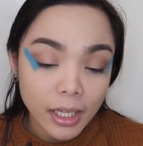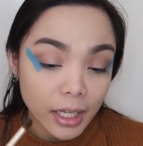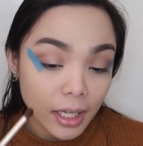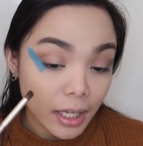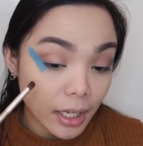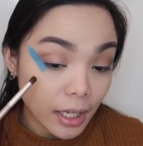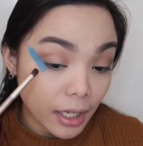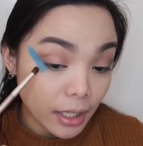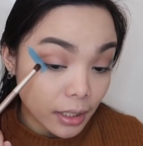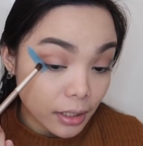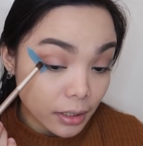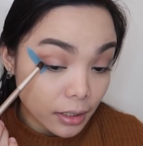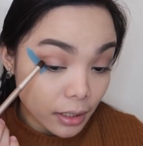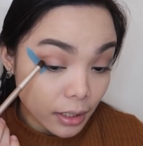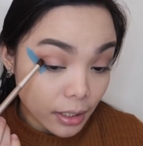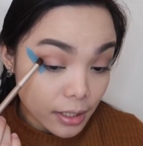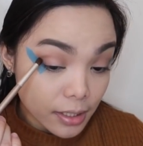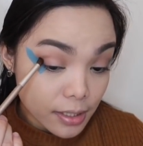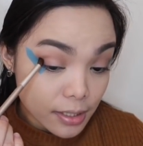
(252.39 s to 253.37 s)
And
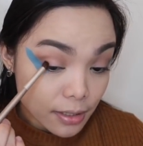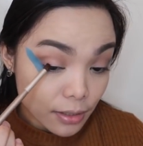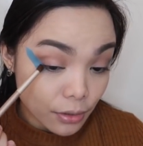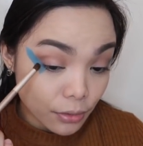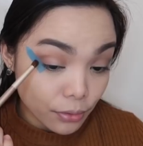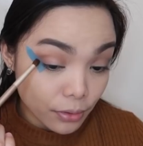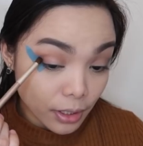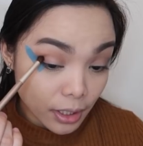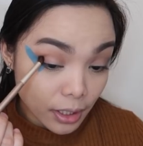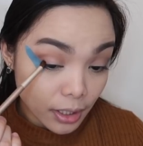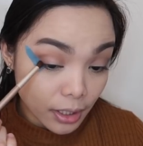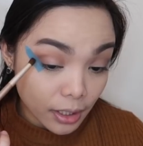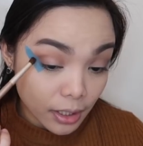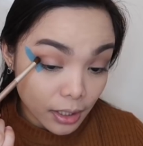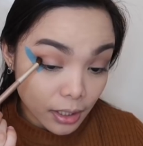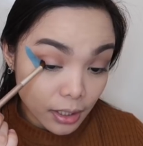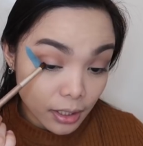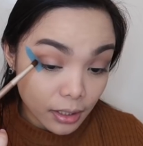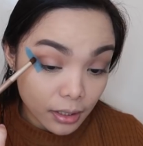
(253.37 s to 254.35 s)
like
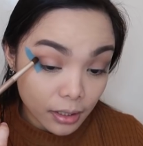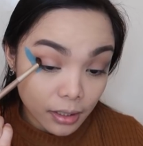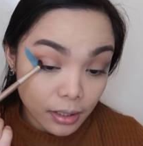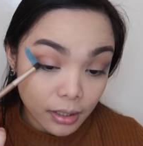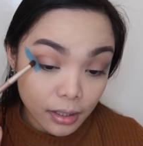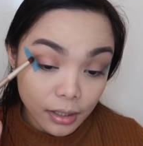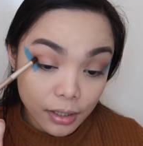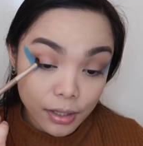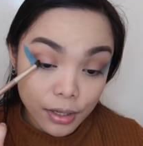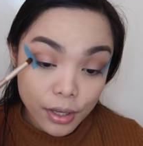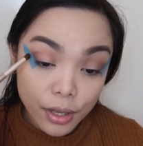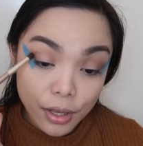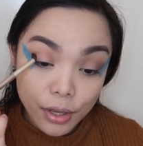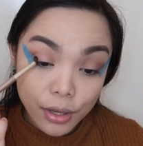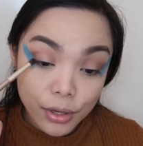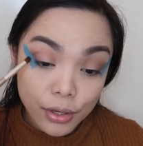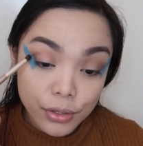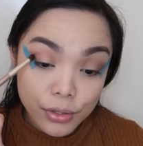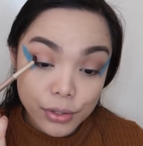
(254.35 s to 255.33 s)
slowly
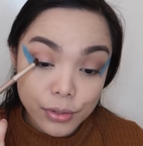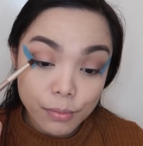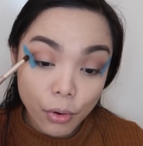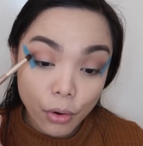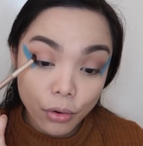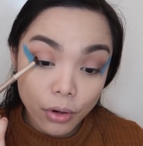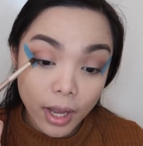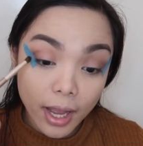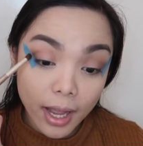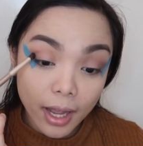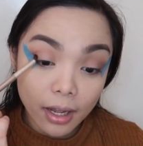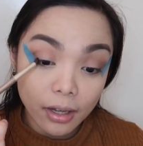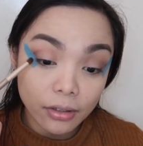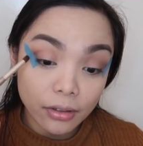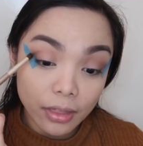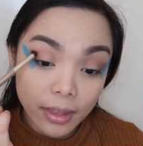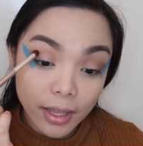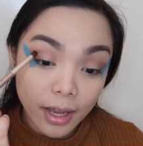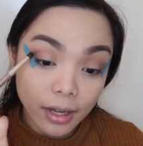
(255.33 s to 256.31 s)
smoke
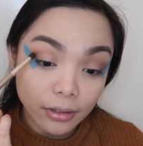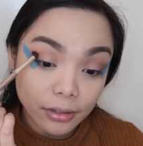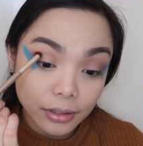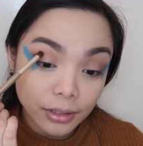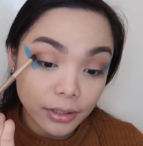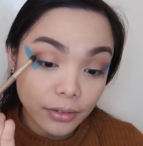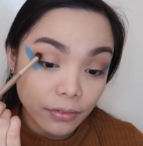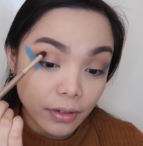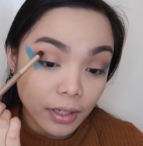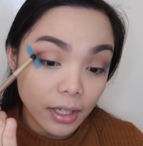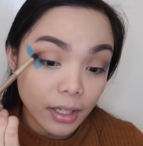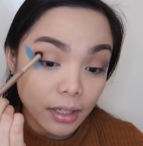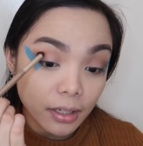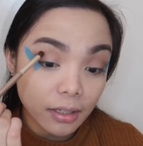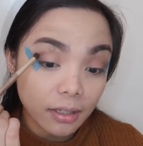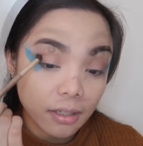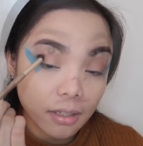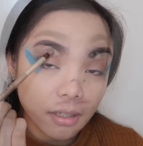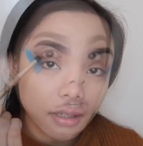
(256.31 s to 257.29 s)
out the outer
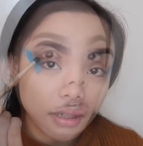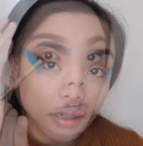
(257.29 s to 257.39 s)
V.